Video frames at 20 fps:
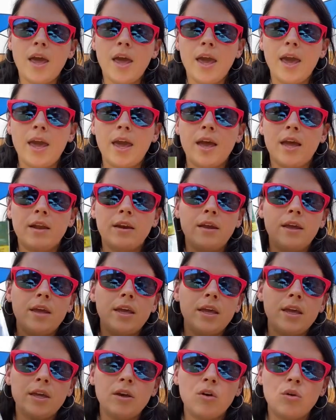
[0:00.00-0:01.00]
And
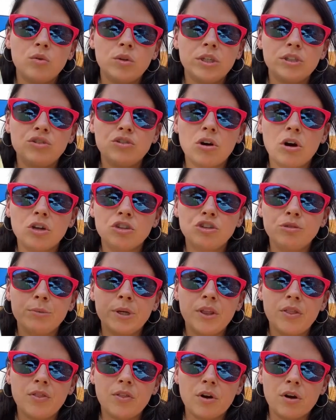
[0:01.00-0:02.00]
he only charged
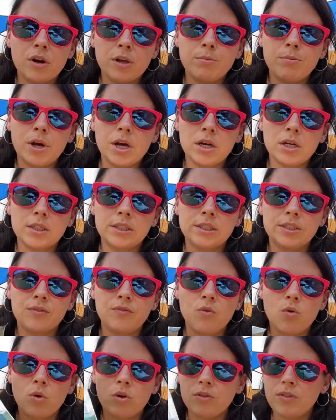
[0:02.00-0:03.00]
me 30 bucks
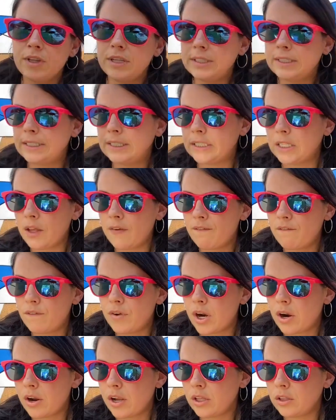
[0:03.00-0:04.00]
for this
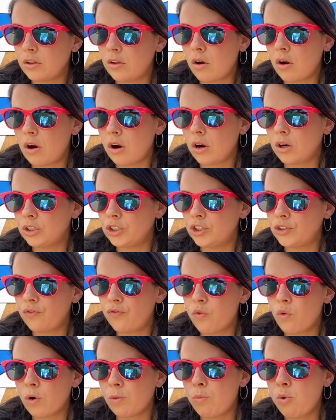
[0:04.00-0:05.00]
very large
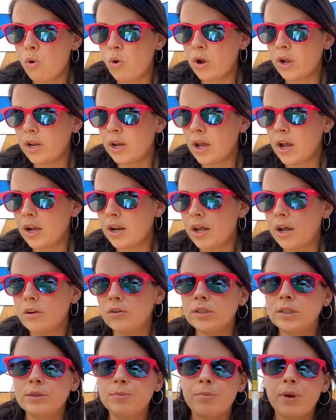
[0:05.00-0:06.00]
4.9
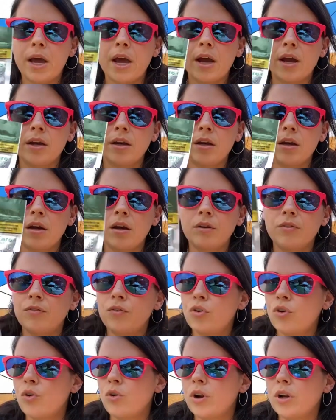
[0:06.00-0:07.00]
ounce bag
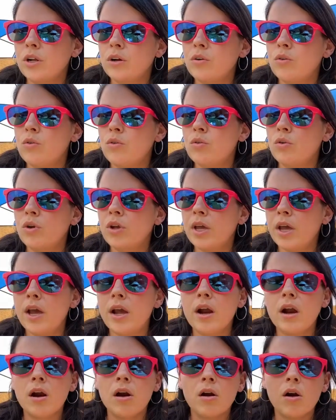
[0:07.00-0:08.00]
of critical
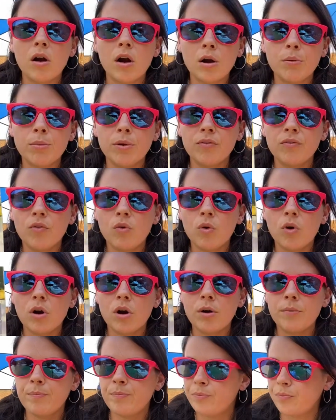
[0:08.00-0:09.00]
care
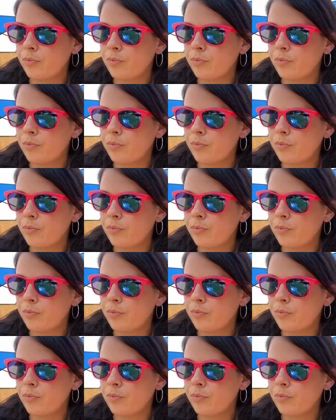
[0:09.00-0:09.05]
Herbivore.